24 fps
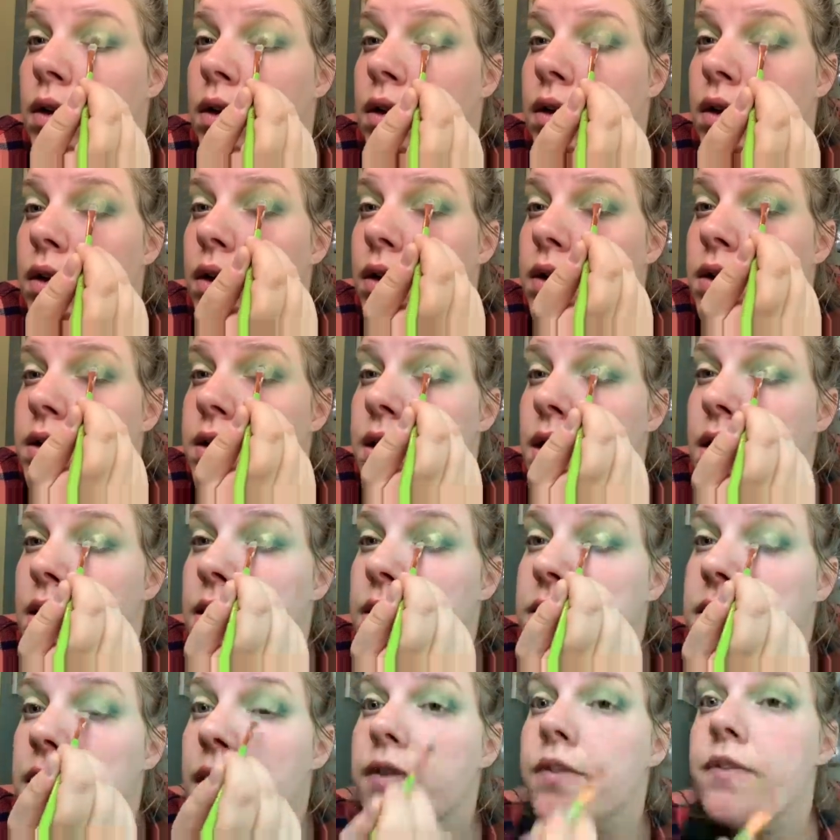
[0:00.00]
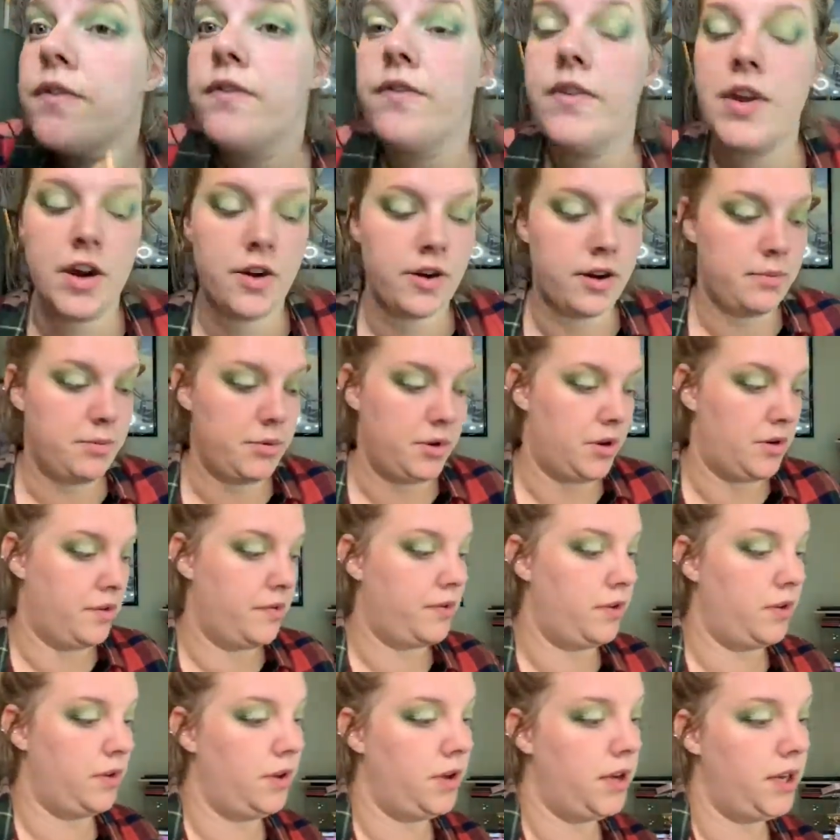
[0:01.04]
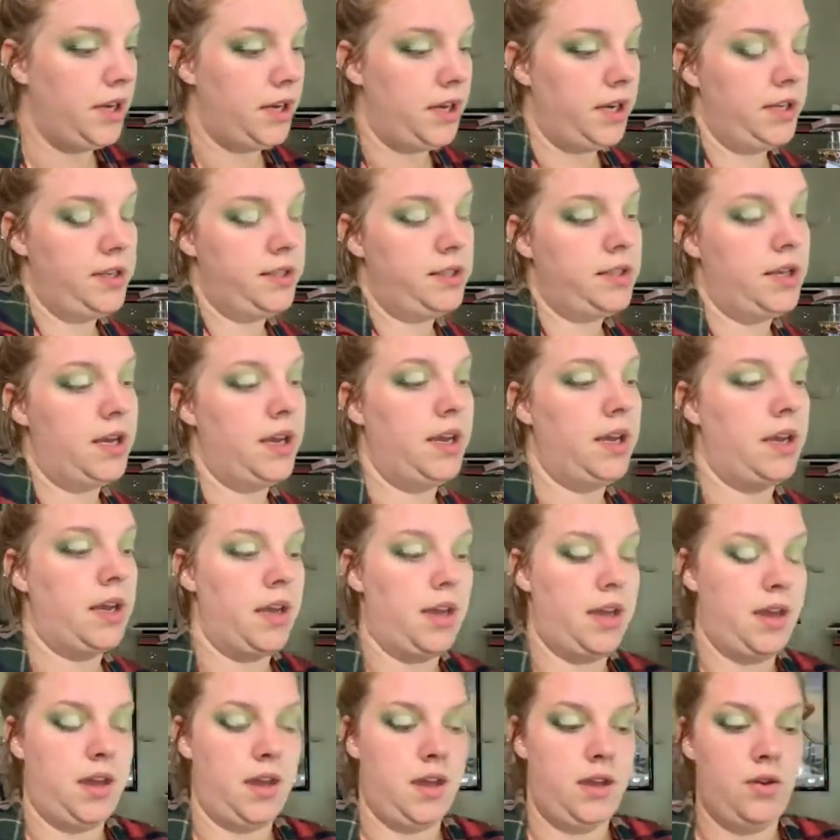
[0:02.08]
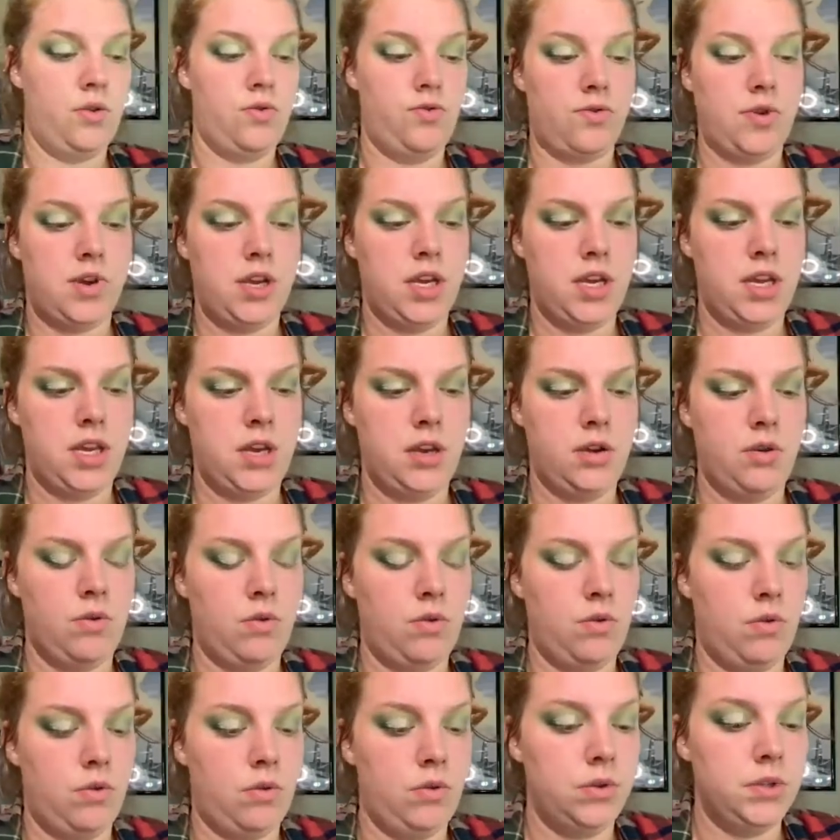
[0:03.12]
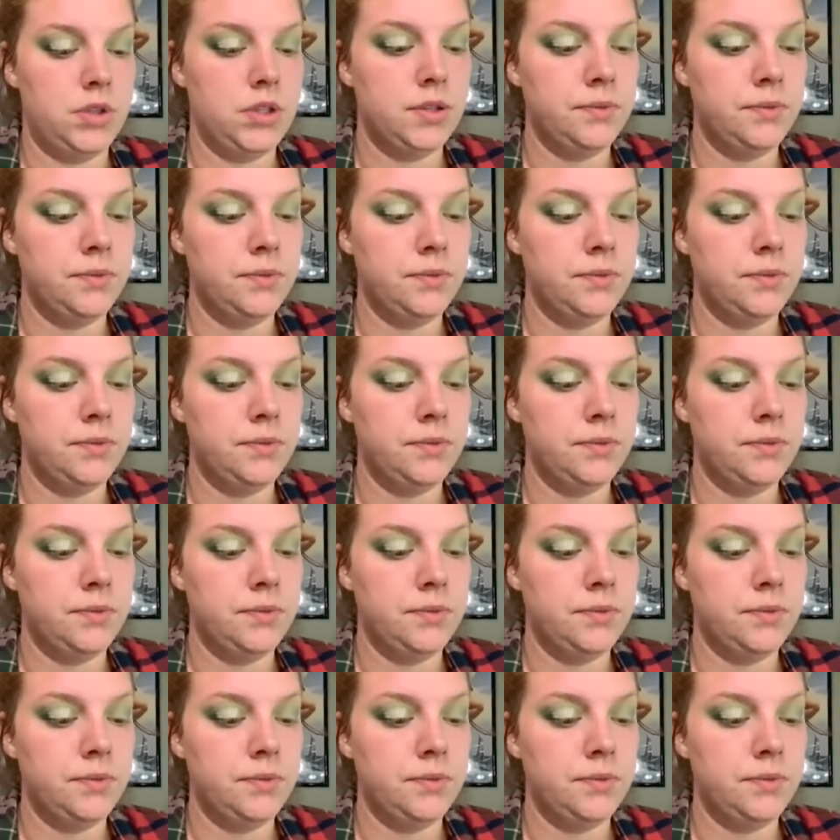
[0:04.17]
This color is very beautiful. It is like a greeny gold.